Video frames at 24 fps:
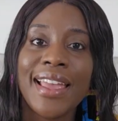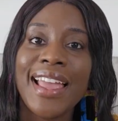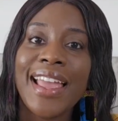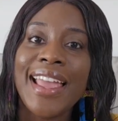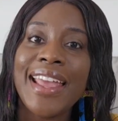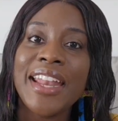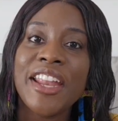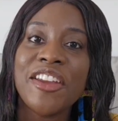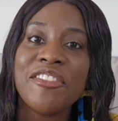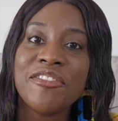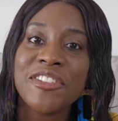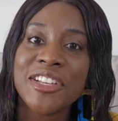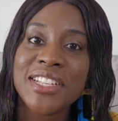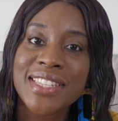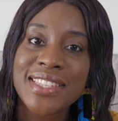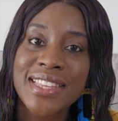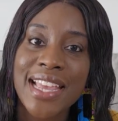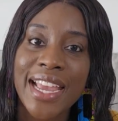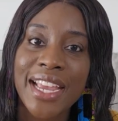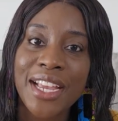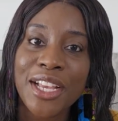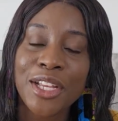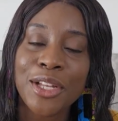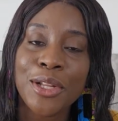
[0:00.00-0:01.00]
And every
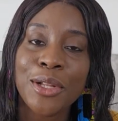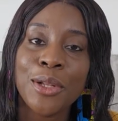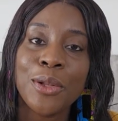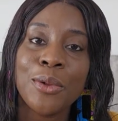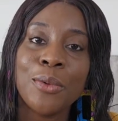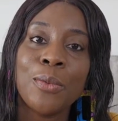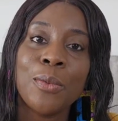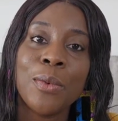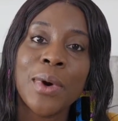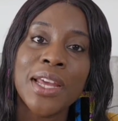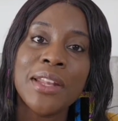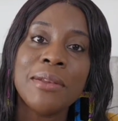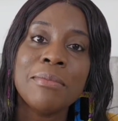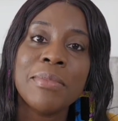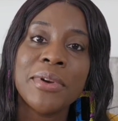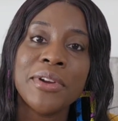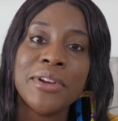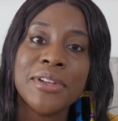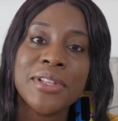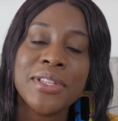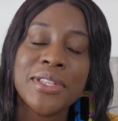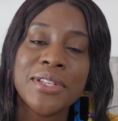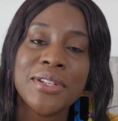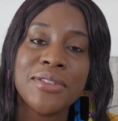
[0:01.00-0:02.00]
cycle, one
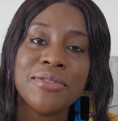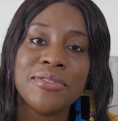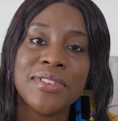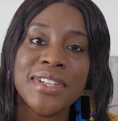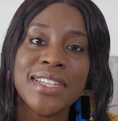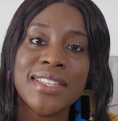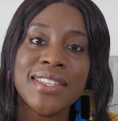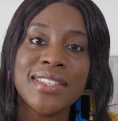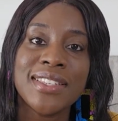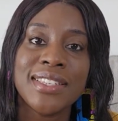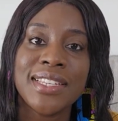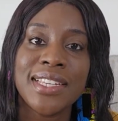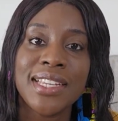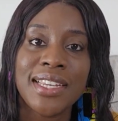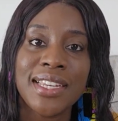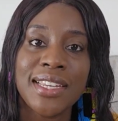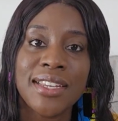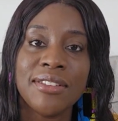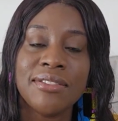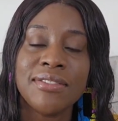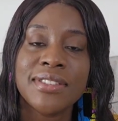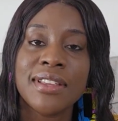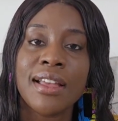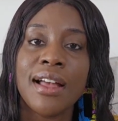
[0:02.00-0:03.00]
person
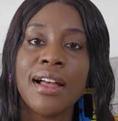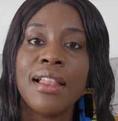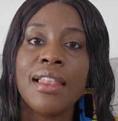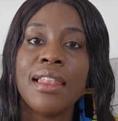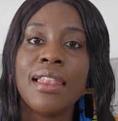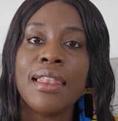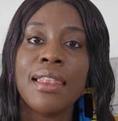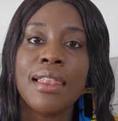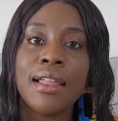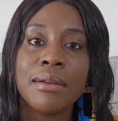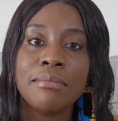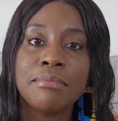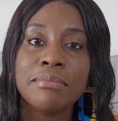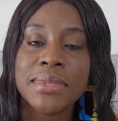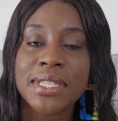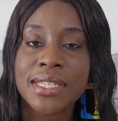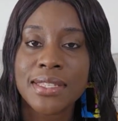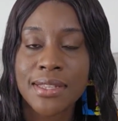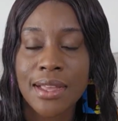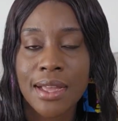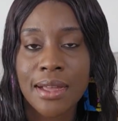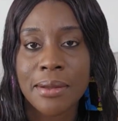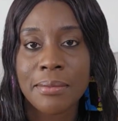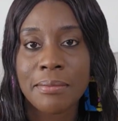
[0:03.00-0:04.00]
receives a lump
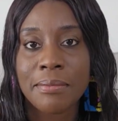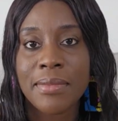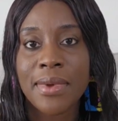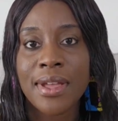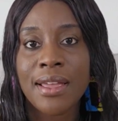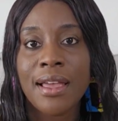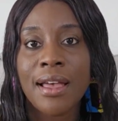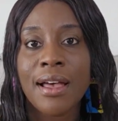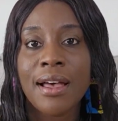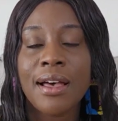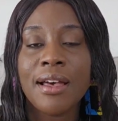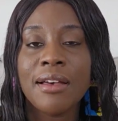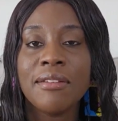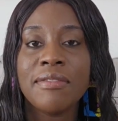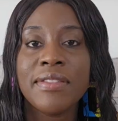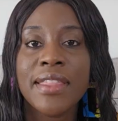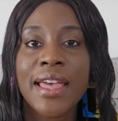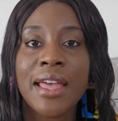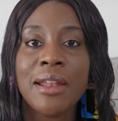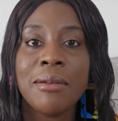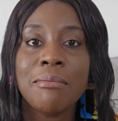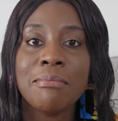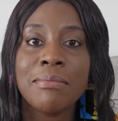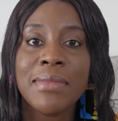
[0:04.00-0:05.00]
sum of
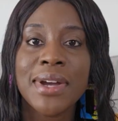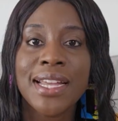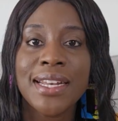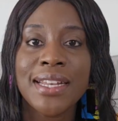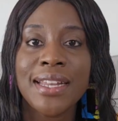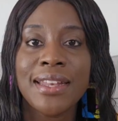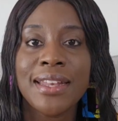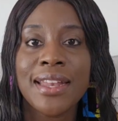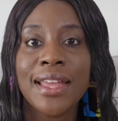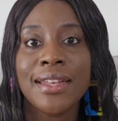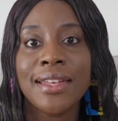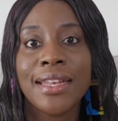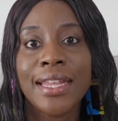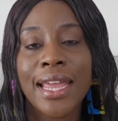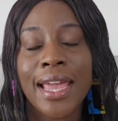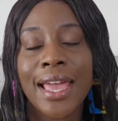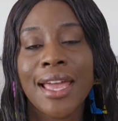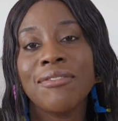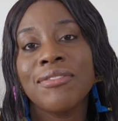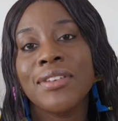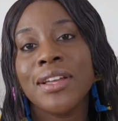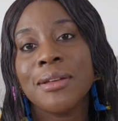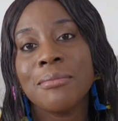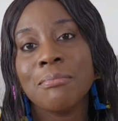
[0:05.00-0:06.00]
that money that they
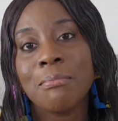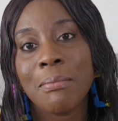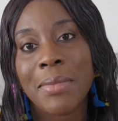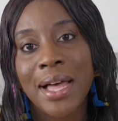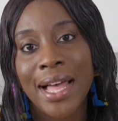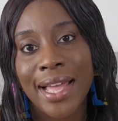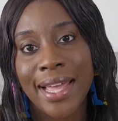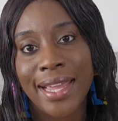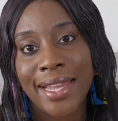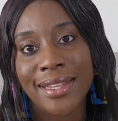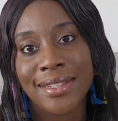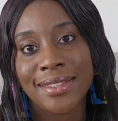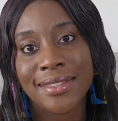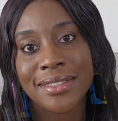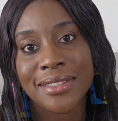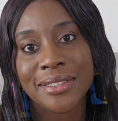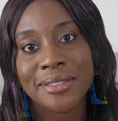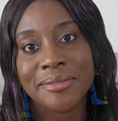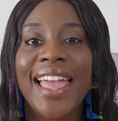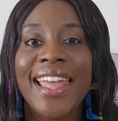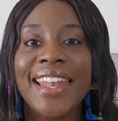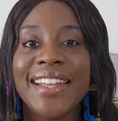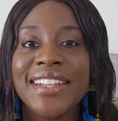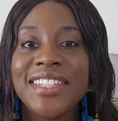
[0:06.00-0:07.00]
have combined.
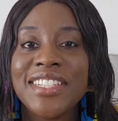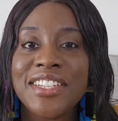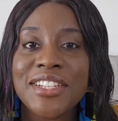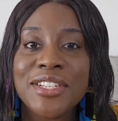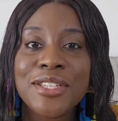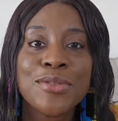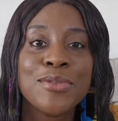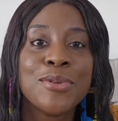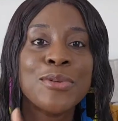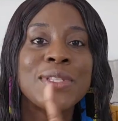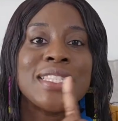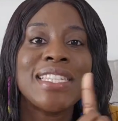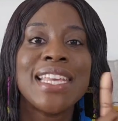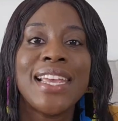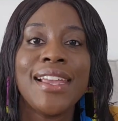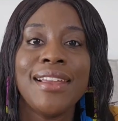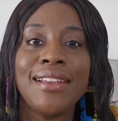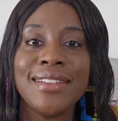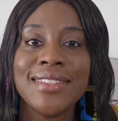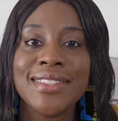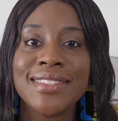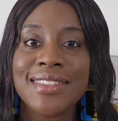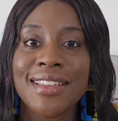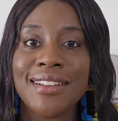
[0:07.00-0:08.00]
And it just
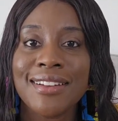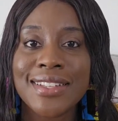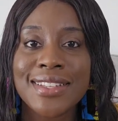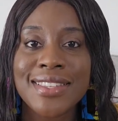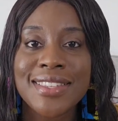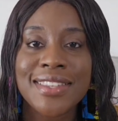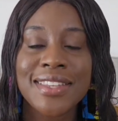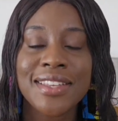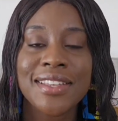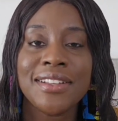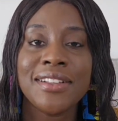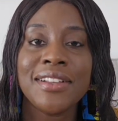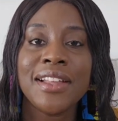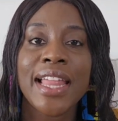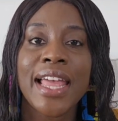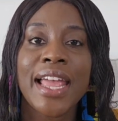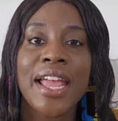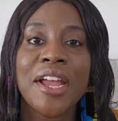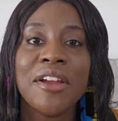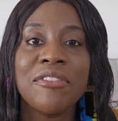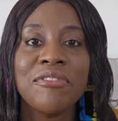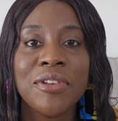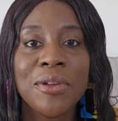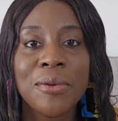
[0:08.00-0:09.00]
rotates until
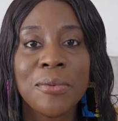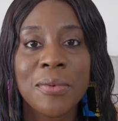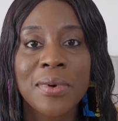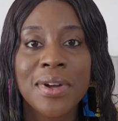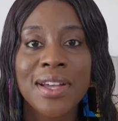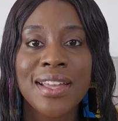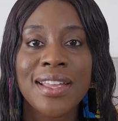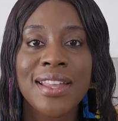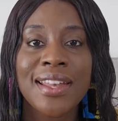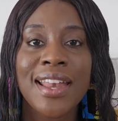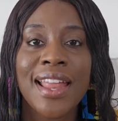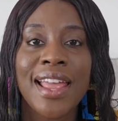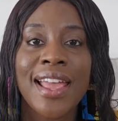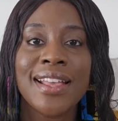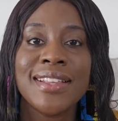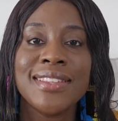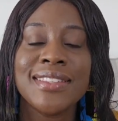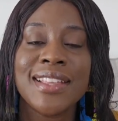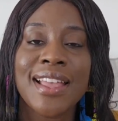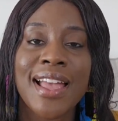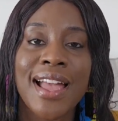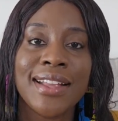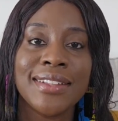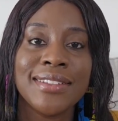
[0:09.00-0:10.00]
everyone has
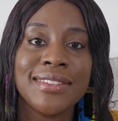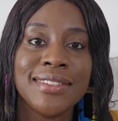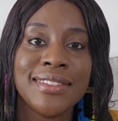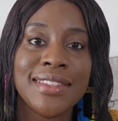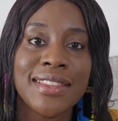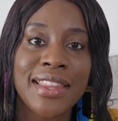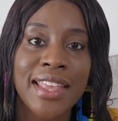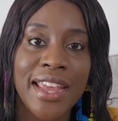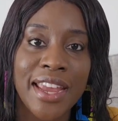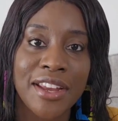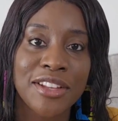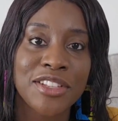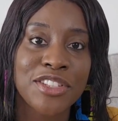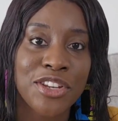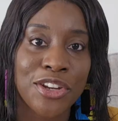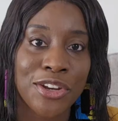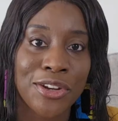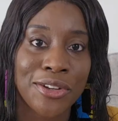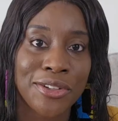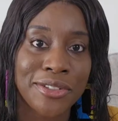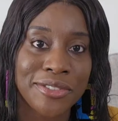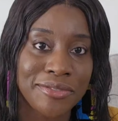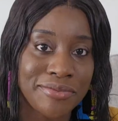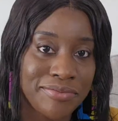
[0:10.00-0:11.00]
gotten their
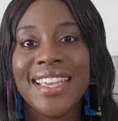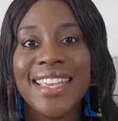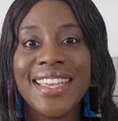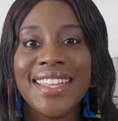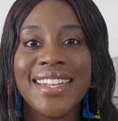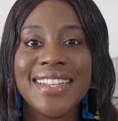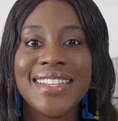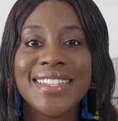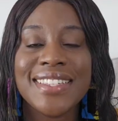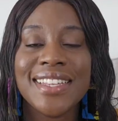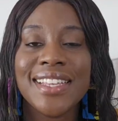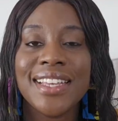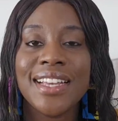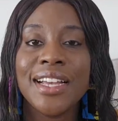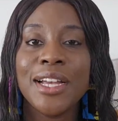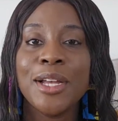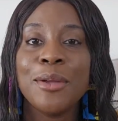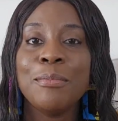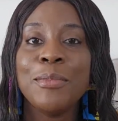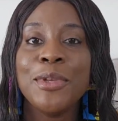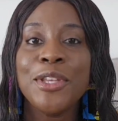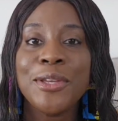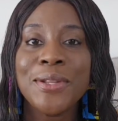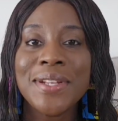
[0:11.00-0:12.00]
turn. It is a
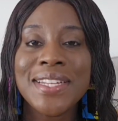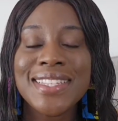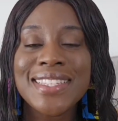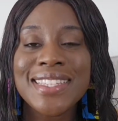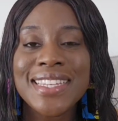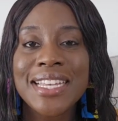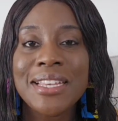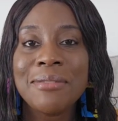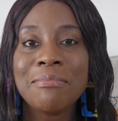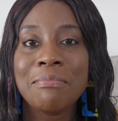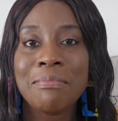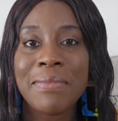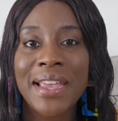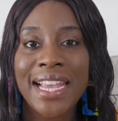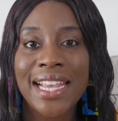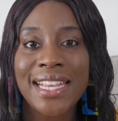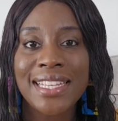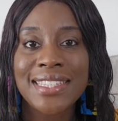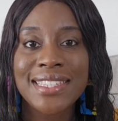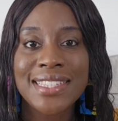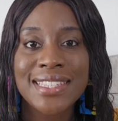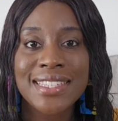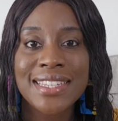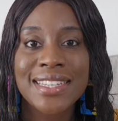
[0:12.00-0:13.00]

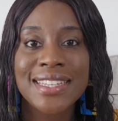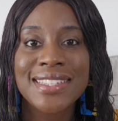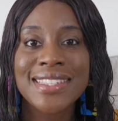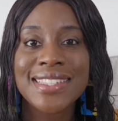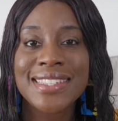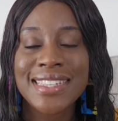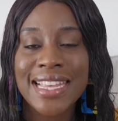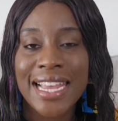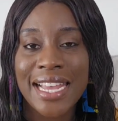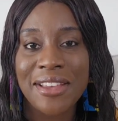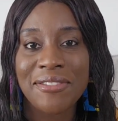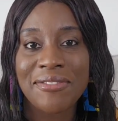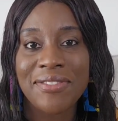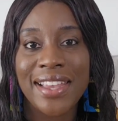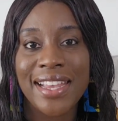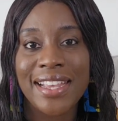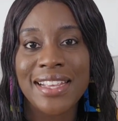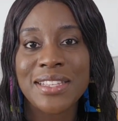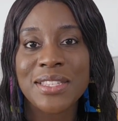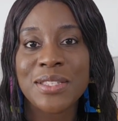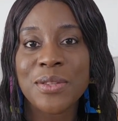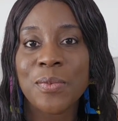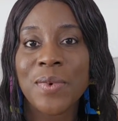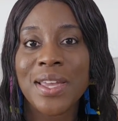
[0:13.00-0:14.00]
community-based
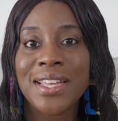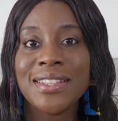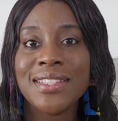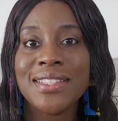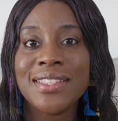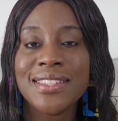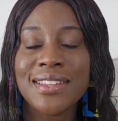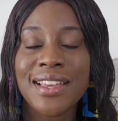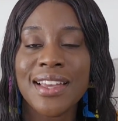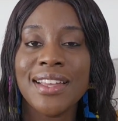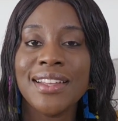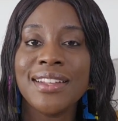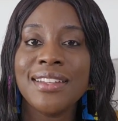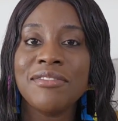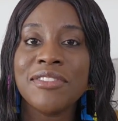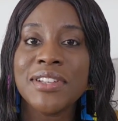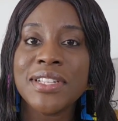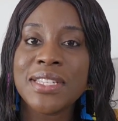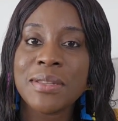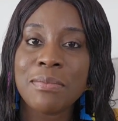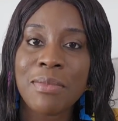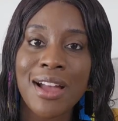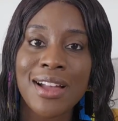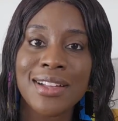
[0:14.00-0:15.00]
savings. When done
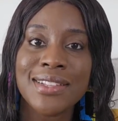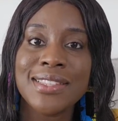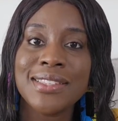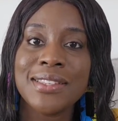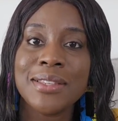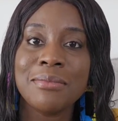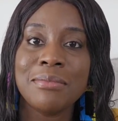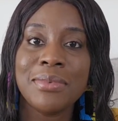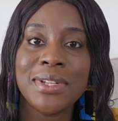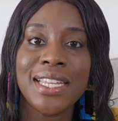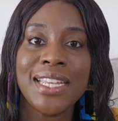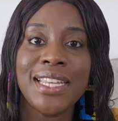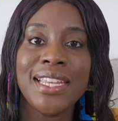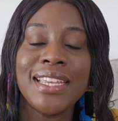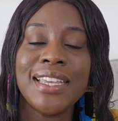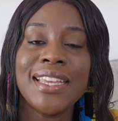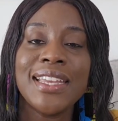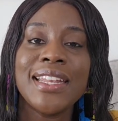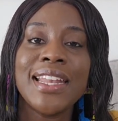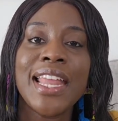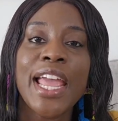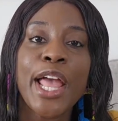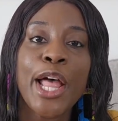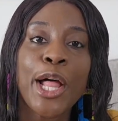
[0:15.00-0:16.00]
responsibly,
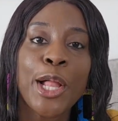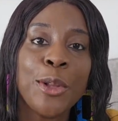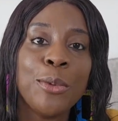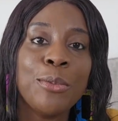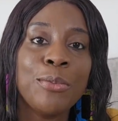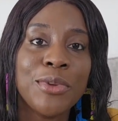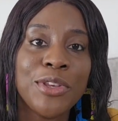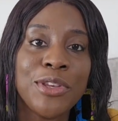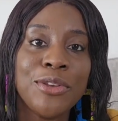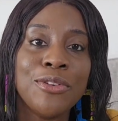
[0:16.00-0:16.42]
can help